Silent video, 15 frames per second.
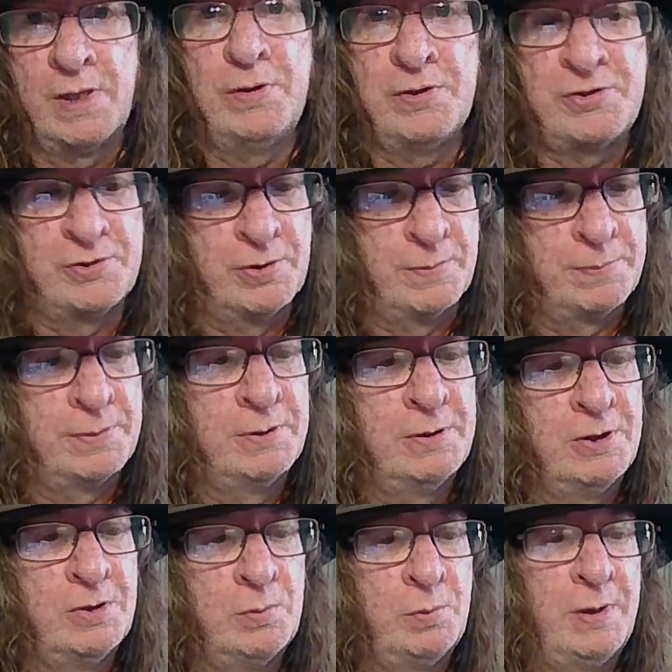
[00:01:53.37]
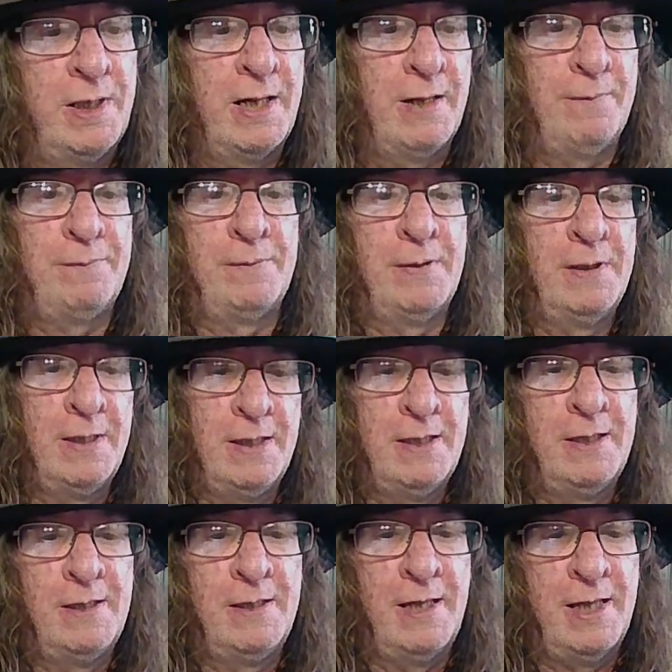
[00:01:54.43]
First up, we have
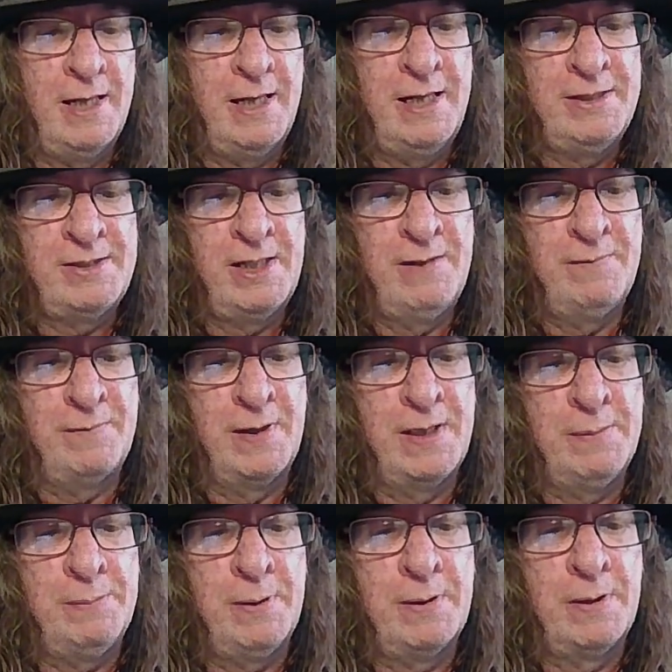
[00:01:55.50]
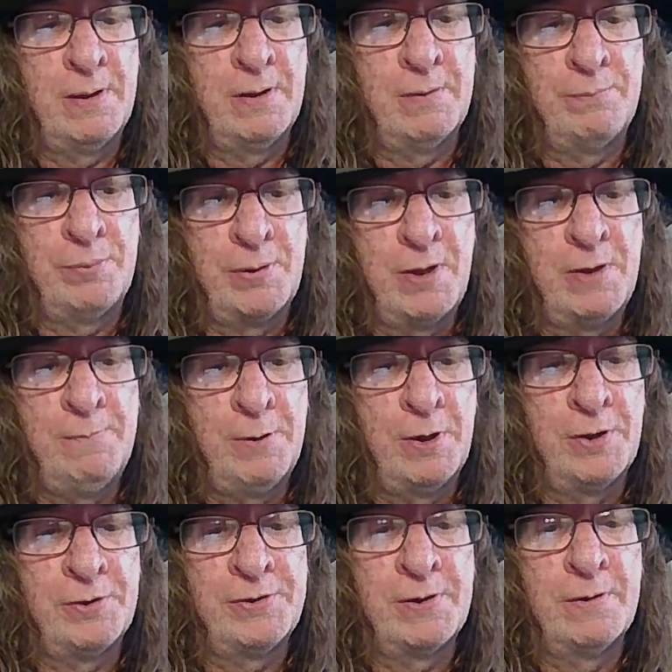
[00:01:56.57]
88 Vape Pro
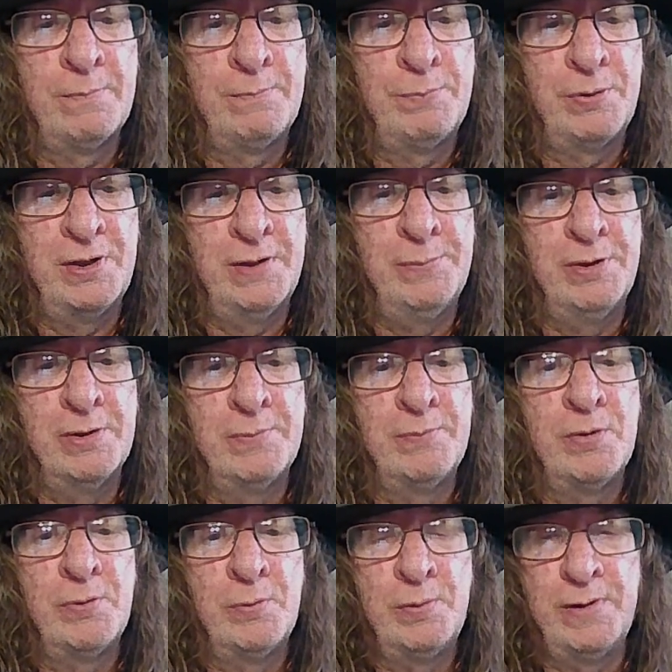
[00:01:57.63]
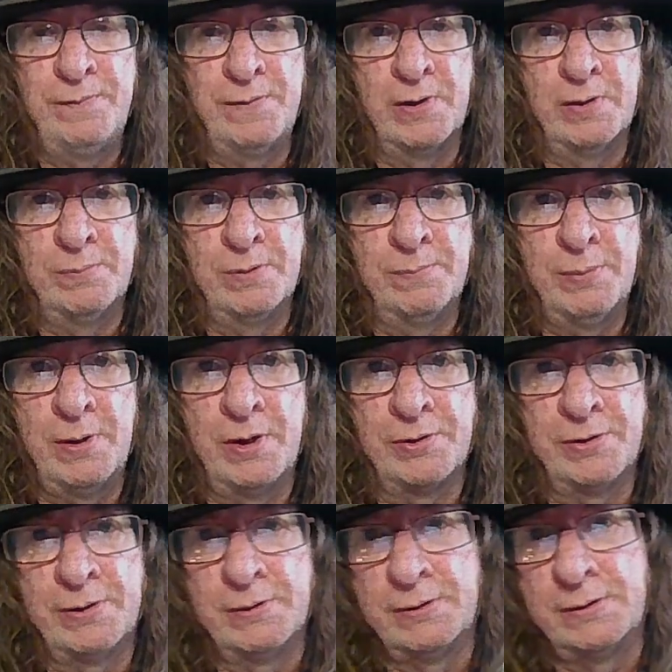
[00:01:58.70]
Pod Premium Refillable
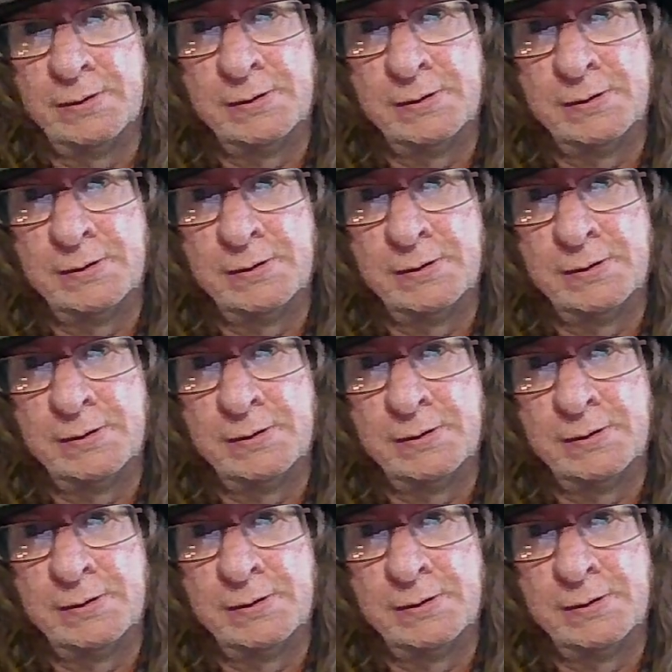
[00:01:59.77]
Pod.